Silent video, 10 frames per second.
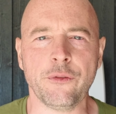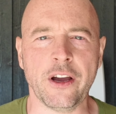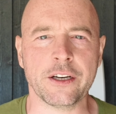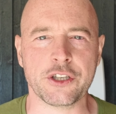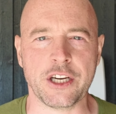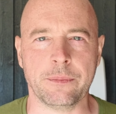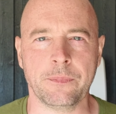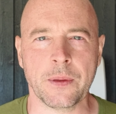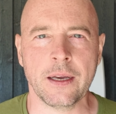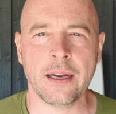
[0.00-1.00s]
of energy.
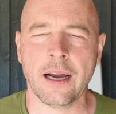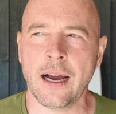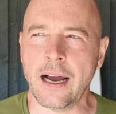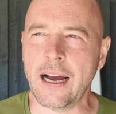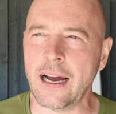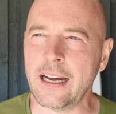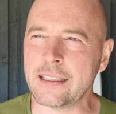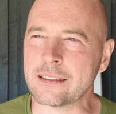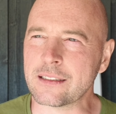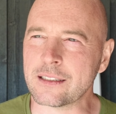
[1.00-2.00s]

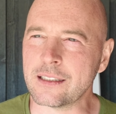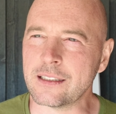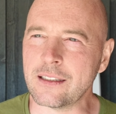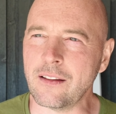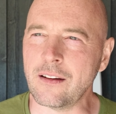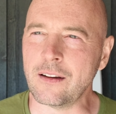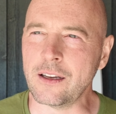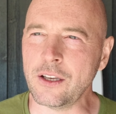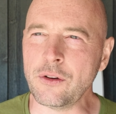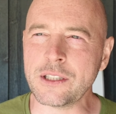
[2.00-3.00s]
And
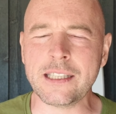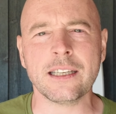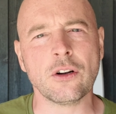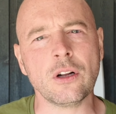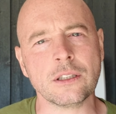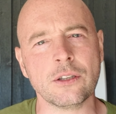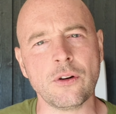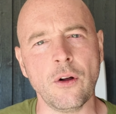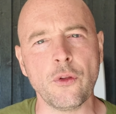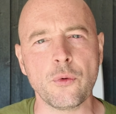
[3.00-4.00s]
you see it also
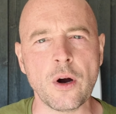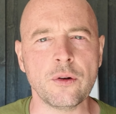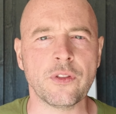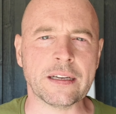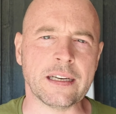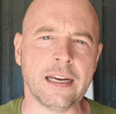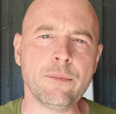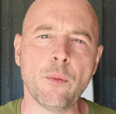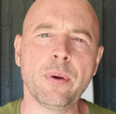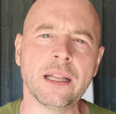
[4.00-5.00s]
on the road that
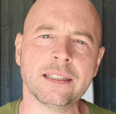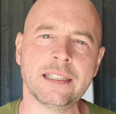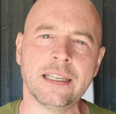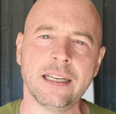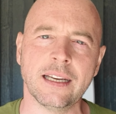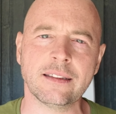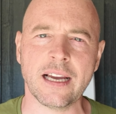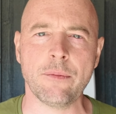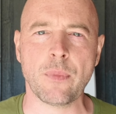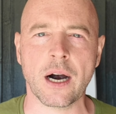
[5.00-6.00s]
e-mobility in
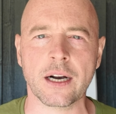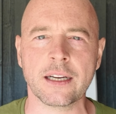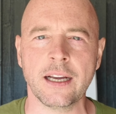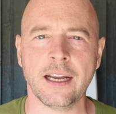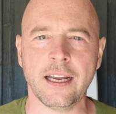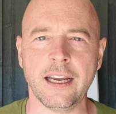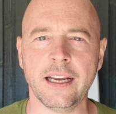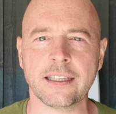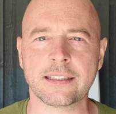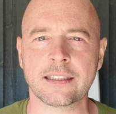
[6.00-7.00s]
Denmark
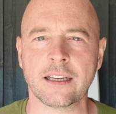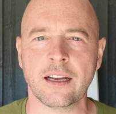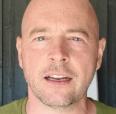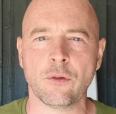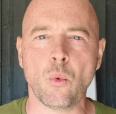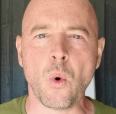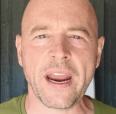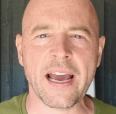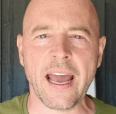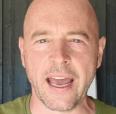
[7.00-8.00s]
is
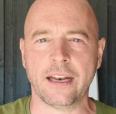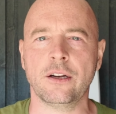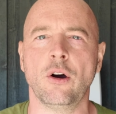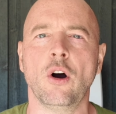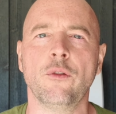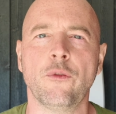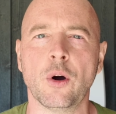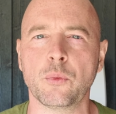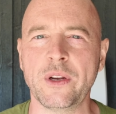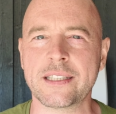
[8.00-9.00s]
way ahead of
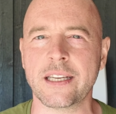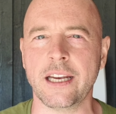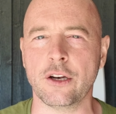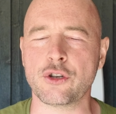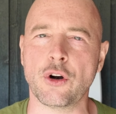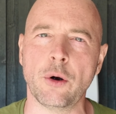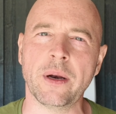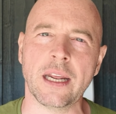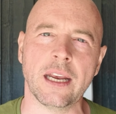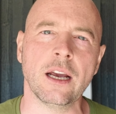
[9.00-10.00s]
what we see in
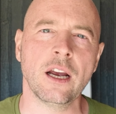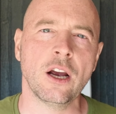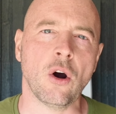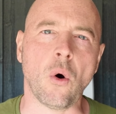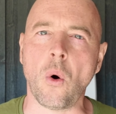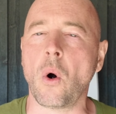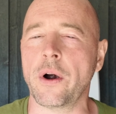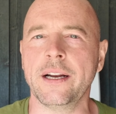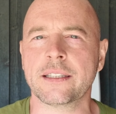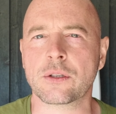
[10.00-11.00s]
Germany or
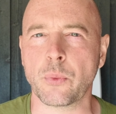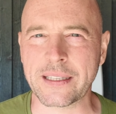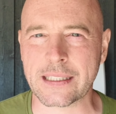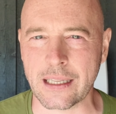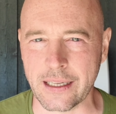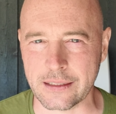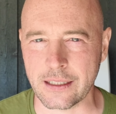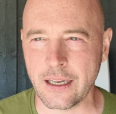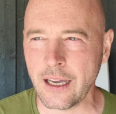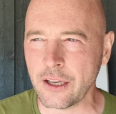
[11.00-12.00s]
in Switzerland.
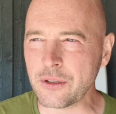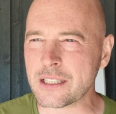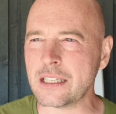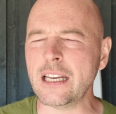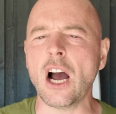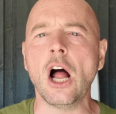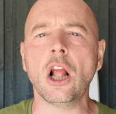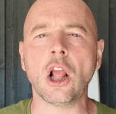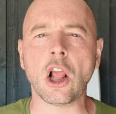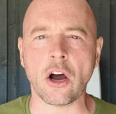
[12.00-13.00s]
You see a
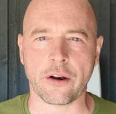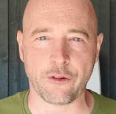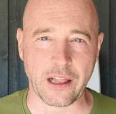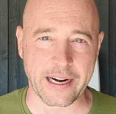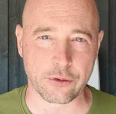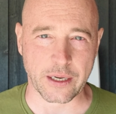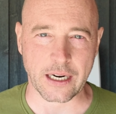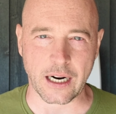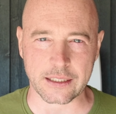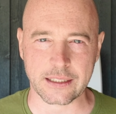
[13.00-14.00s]
lot of electric
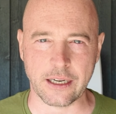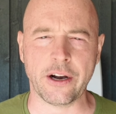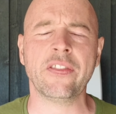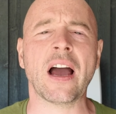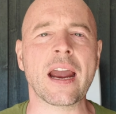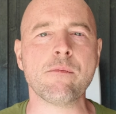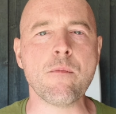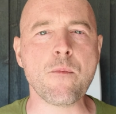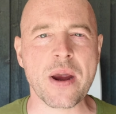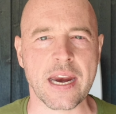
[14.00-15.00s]
cars here, and I
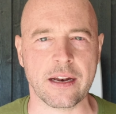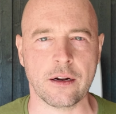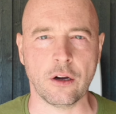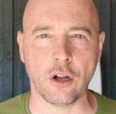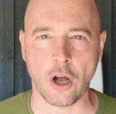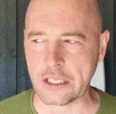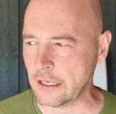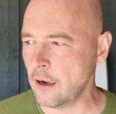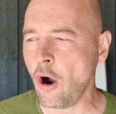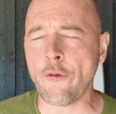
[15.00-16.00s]
mean a lot.
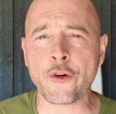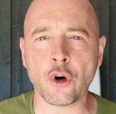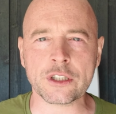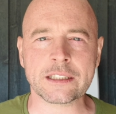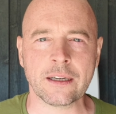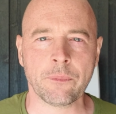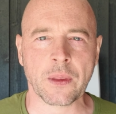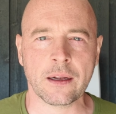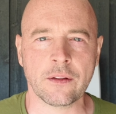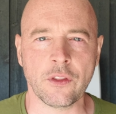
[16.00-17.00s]
Of course,
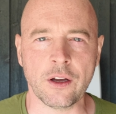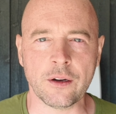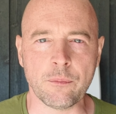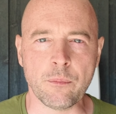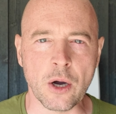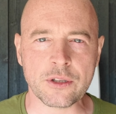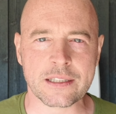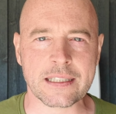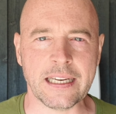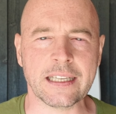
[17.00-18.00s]
the
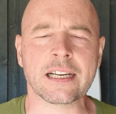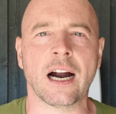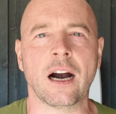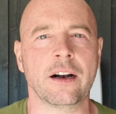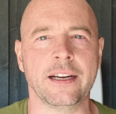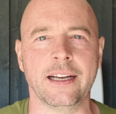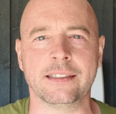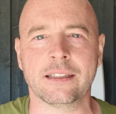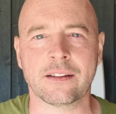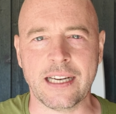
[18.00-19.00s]
most seen car
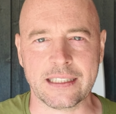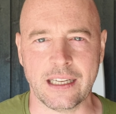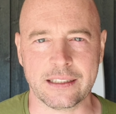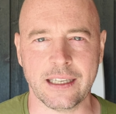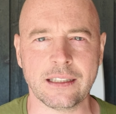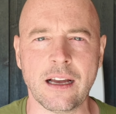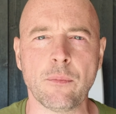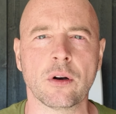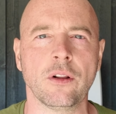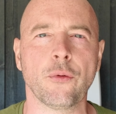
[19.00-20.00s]
is Tesla
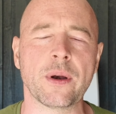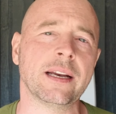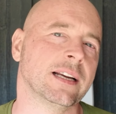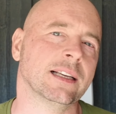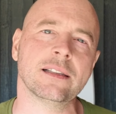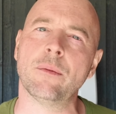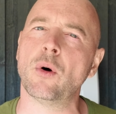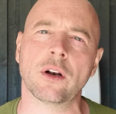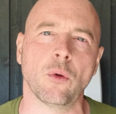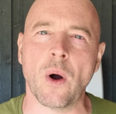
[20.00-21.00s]
Model 3, Tesla
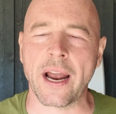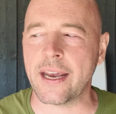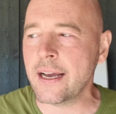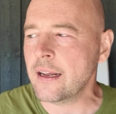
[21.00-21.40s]
Model Y.